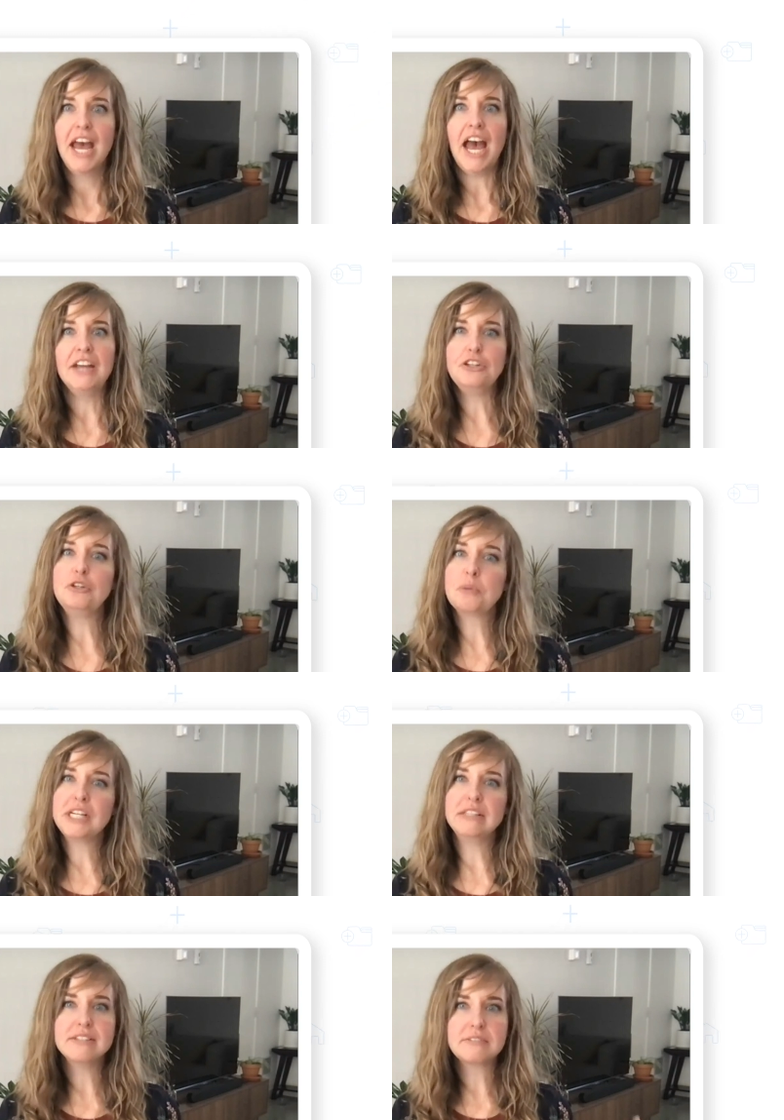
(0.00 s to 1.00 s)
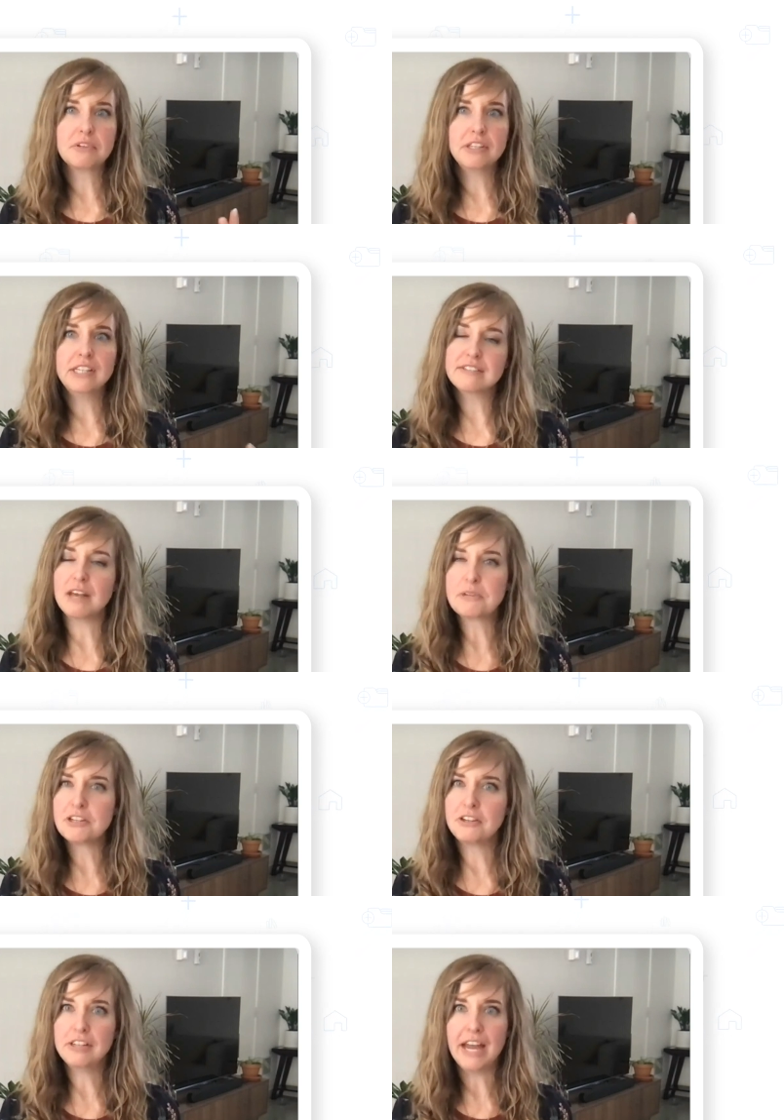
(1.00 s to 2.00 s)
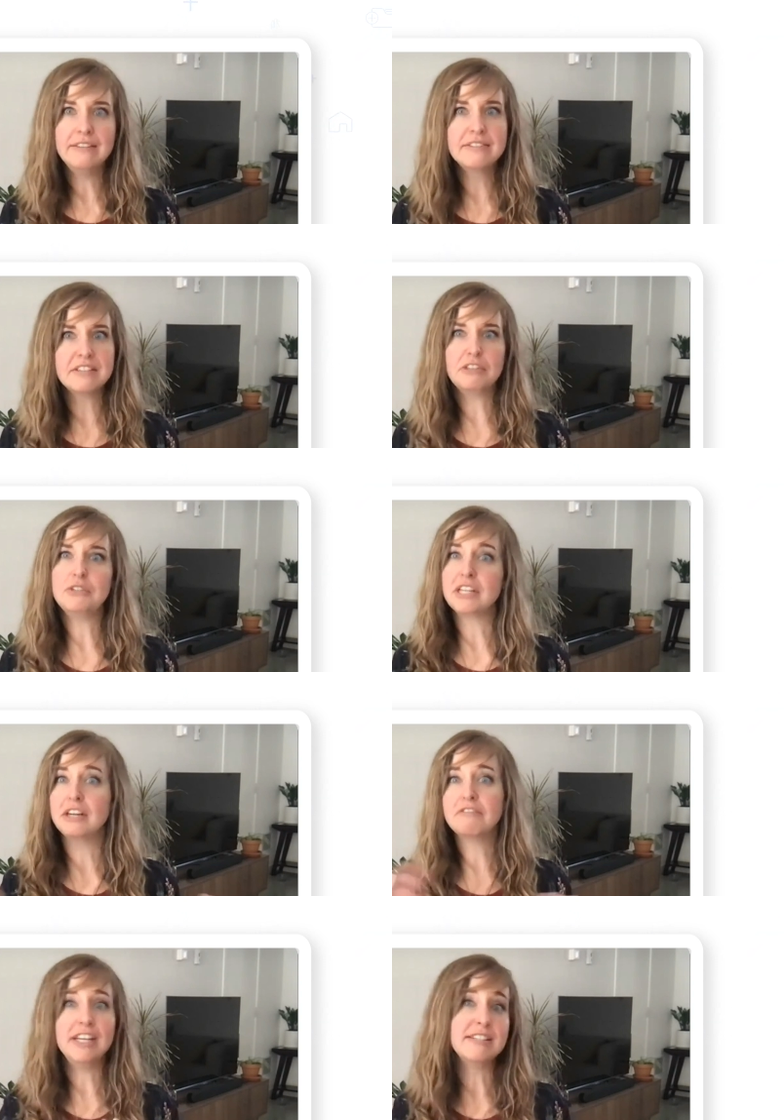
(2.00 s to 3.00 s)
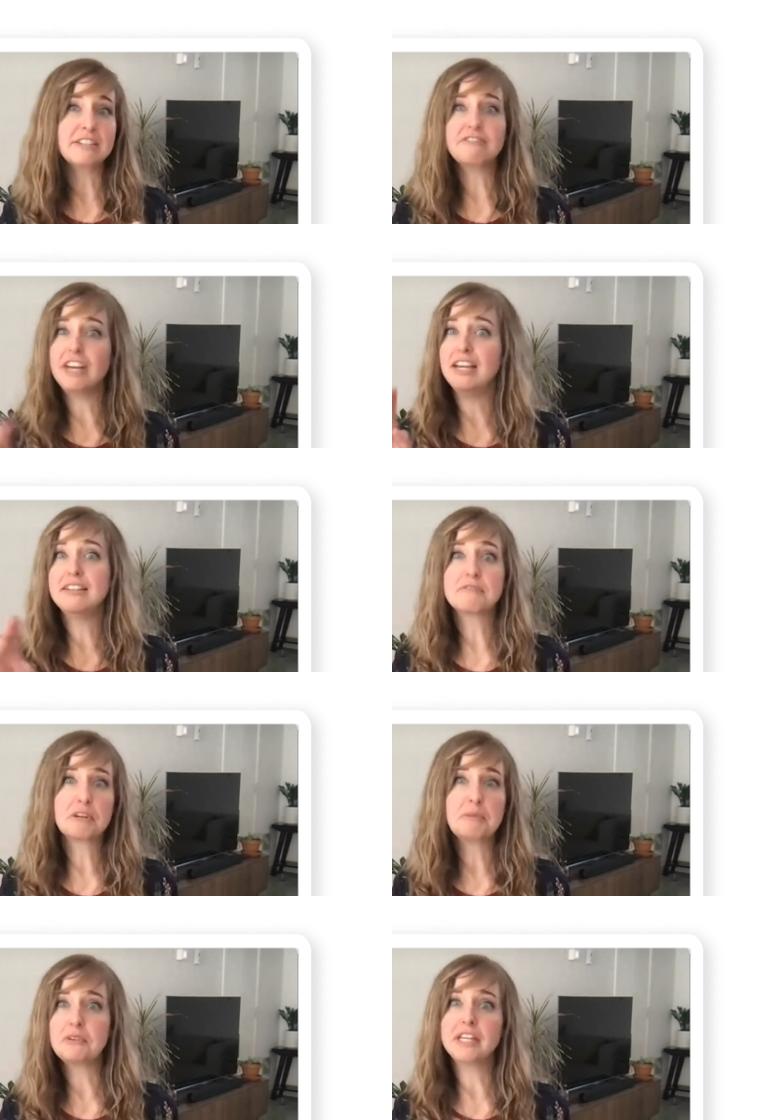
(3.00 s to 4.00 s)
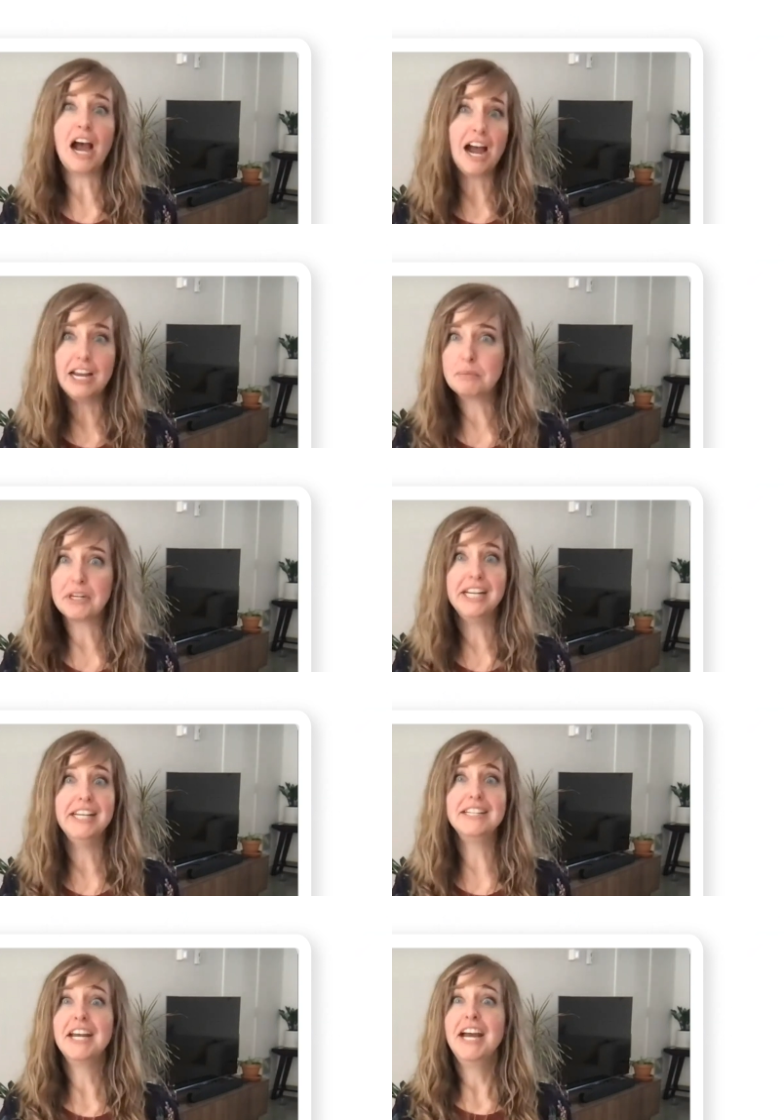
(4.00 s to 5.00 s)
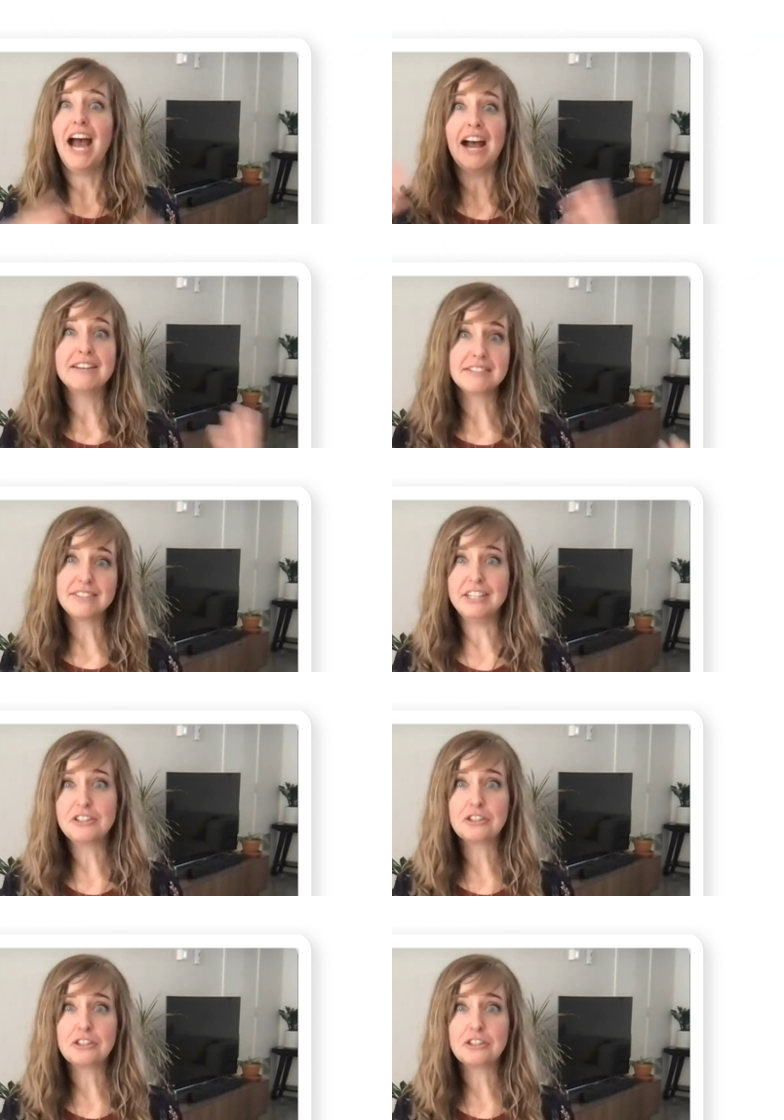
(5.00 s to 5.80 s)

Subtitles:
And you bring this really exceptional lens of using it face-to-face, remotely hybrid, as a teacher